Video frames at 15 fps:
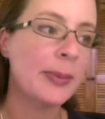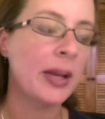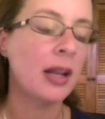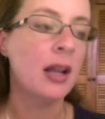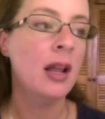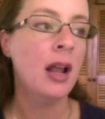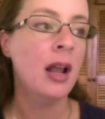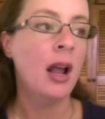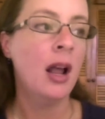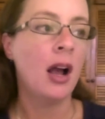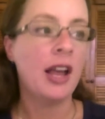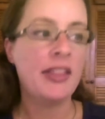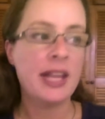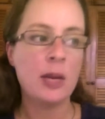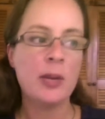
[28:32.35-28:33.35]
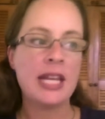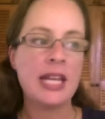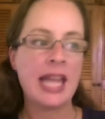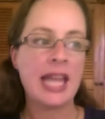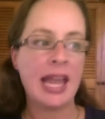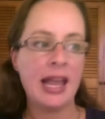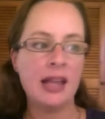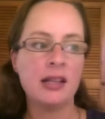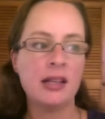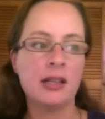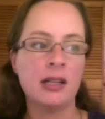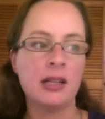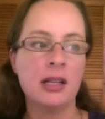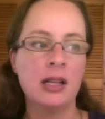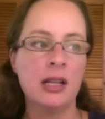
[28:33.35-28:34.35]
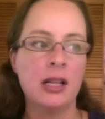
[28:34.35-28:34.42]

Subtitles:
but I think we can